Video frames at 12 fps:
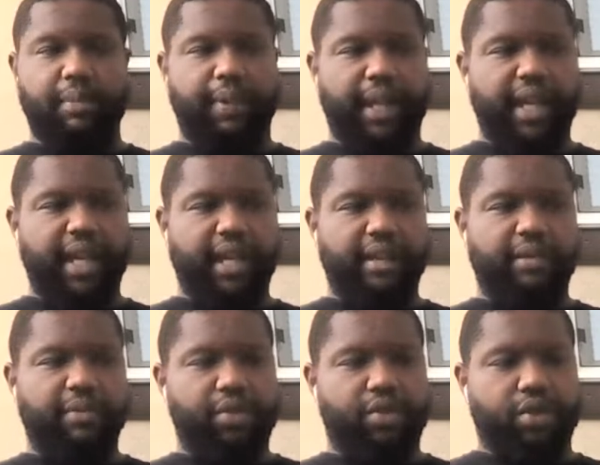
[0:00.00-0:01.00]
he played and
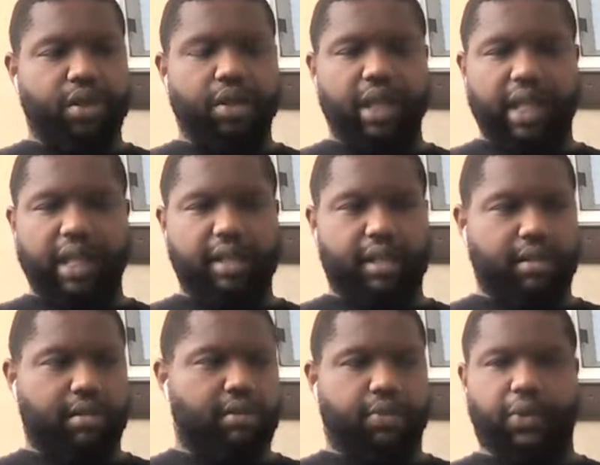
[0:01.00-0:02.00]
he struggled
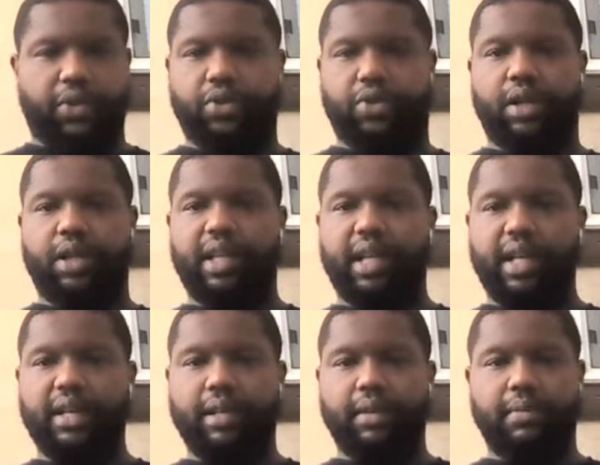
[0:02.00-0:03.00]
against, you're supposed to struggle
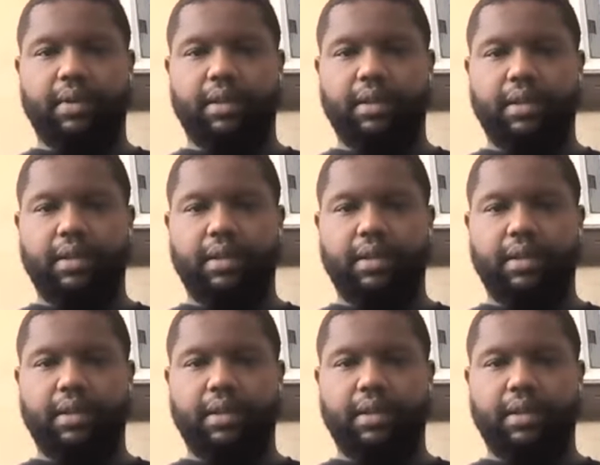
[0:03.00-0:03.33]
against them.